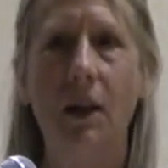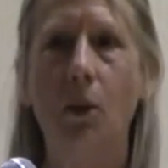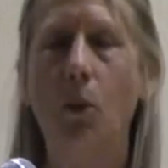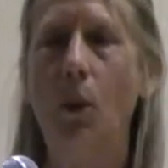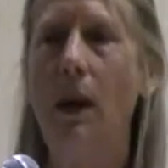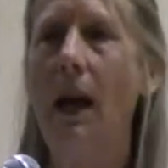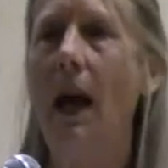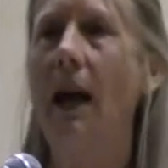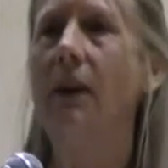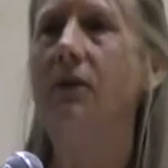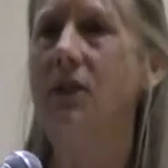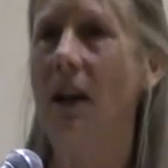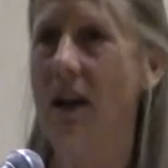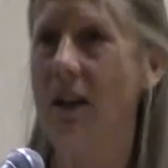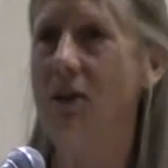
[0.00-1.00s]
We have
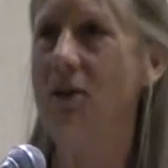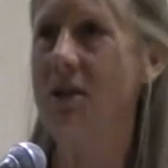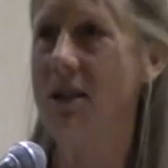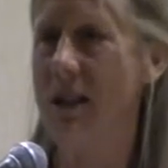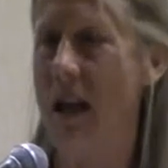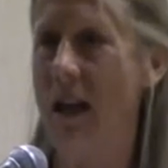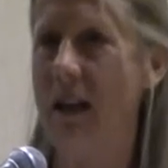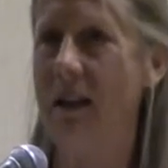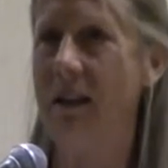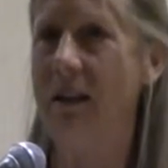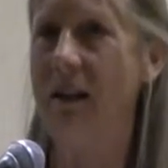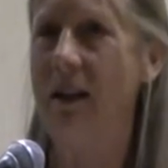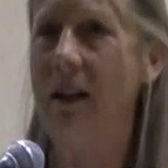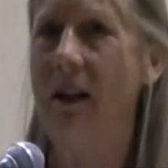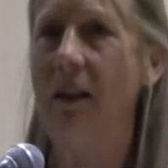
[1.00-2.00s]
to understand
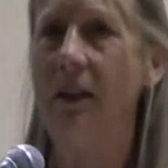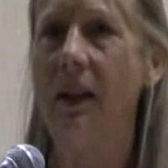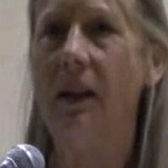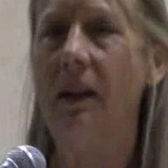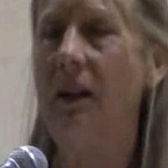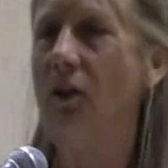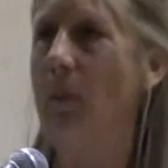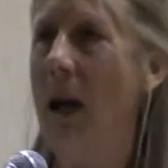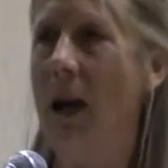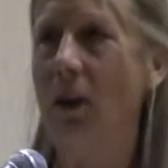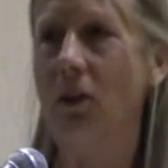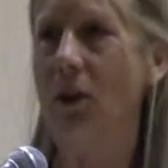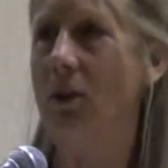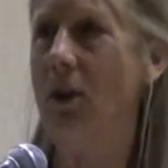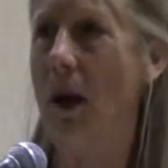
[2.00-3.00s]
that these
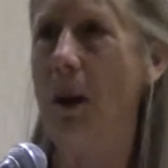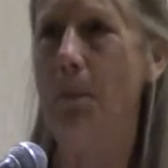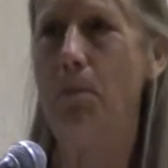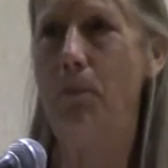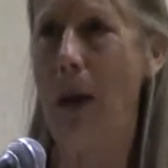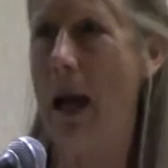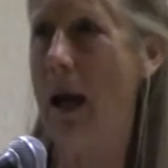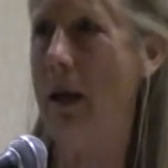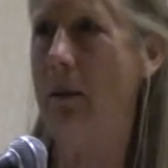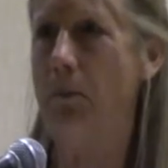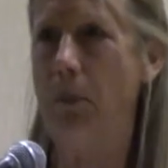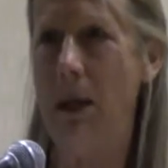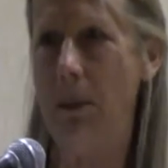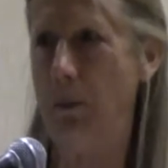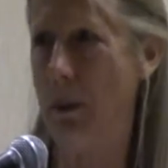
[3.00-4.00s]
mahouts are not bad
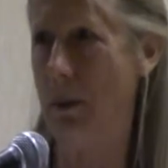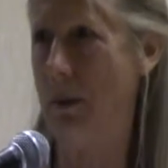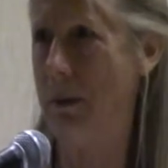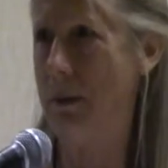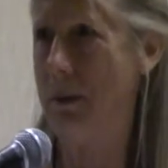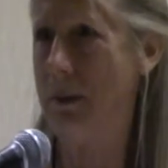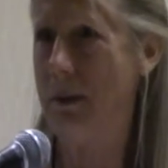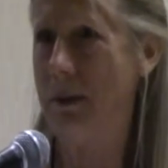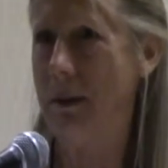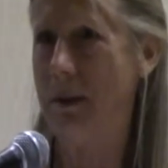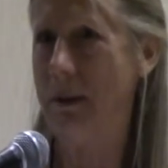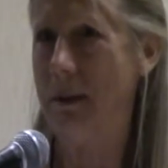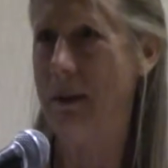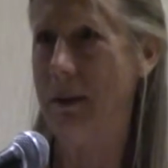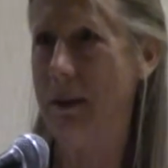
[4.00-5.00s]
people.
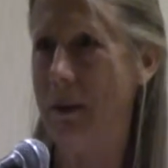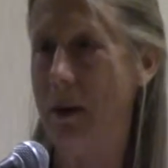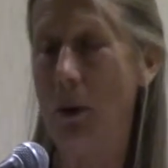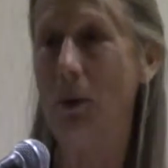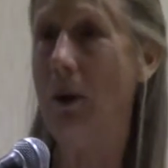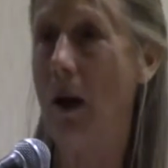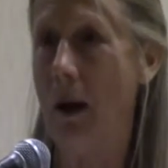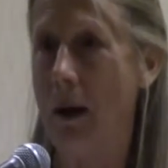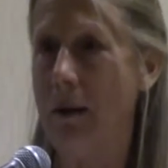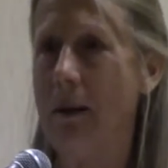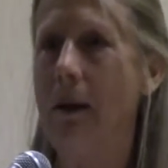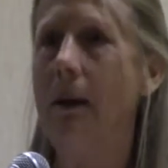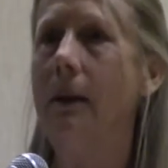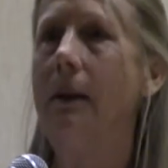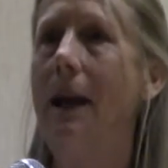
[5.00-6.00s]
They're not.
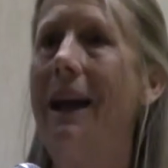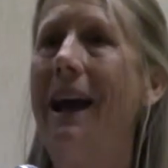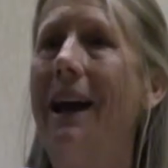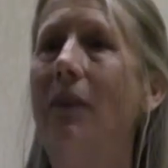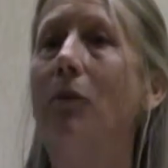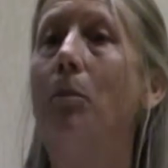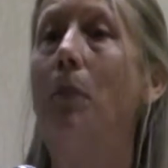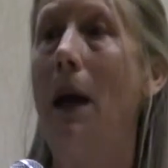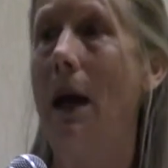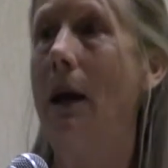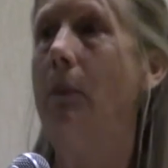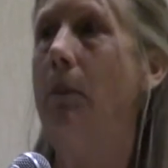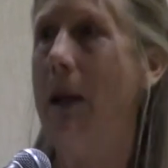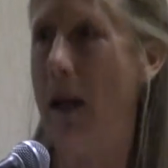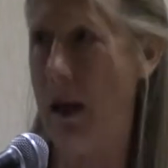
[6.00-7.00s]
They have
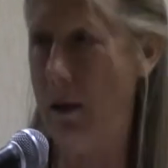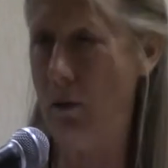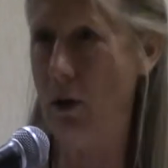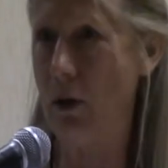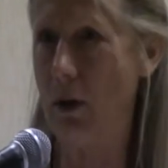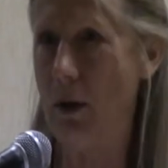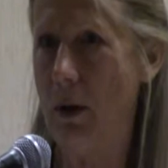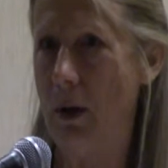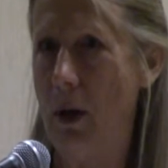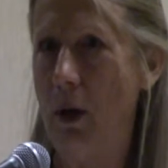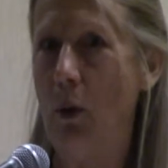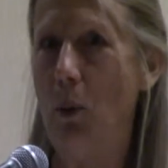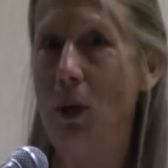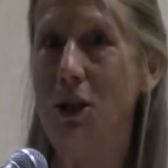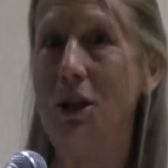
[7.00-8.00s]
bad behavior,
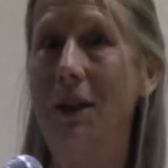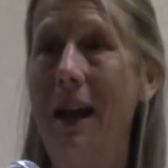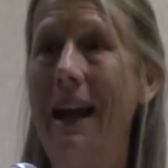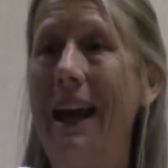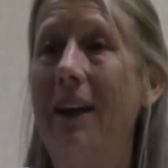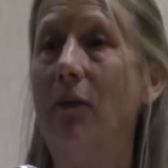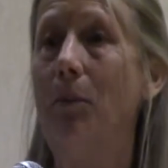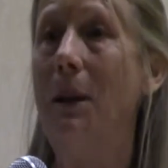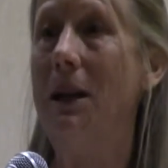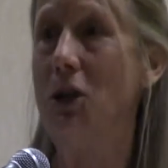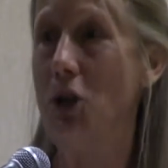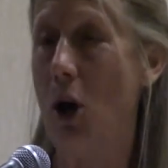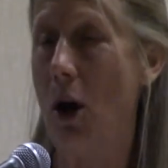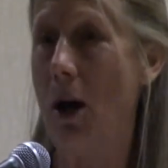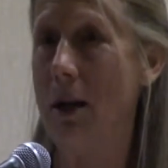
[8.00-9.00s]
which they have been
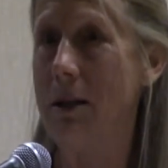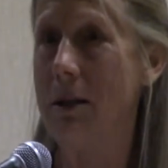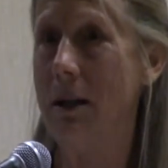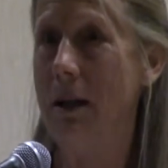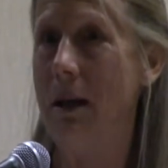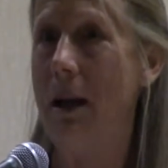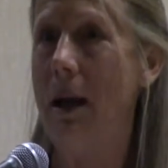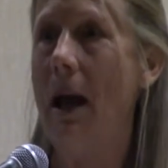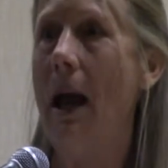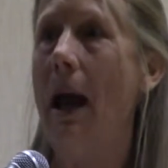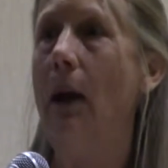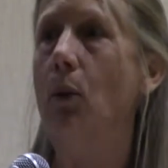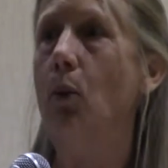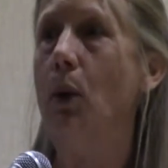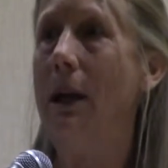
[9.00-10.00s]
taught
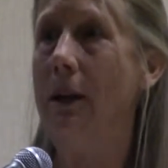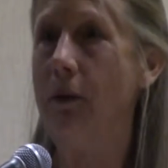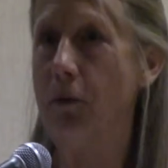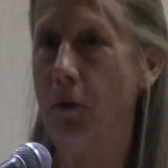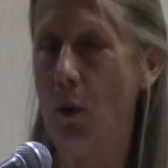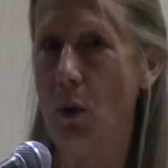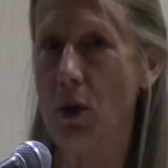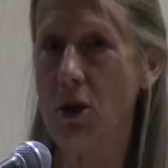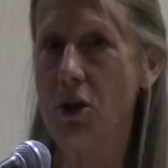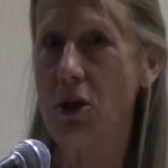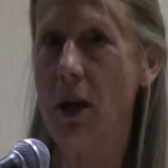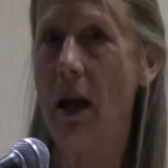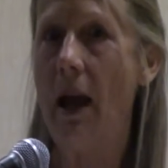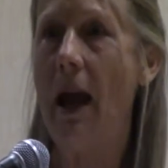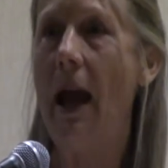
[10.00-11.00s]
and reinforced
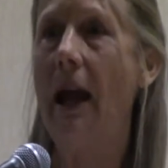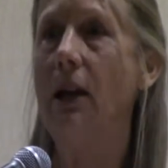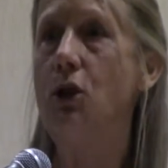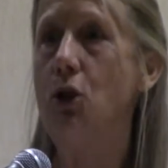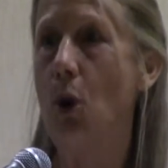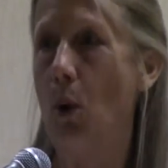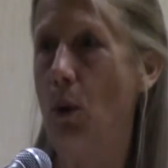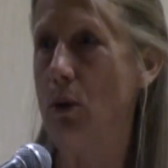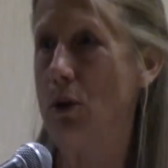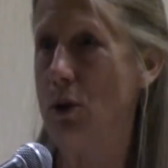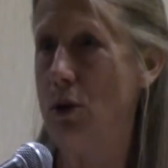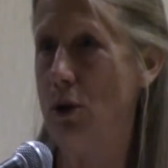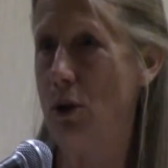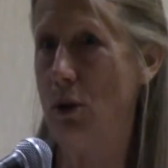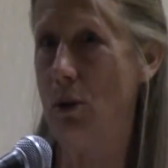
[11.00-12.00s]
and told to
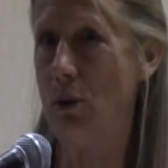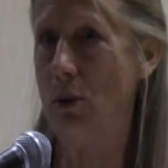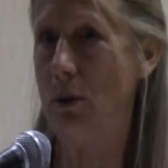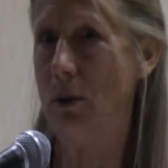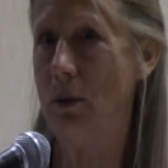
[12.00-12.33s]
do.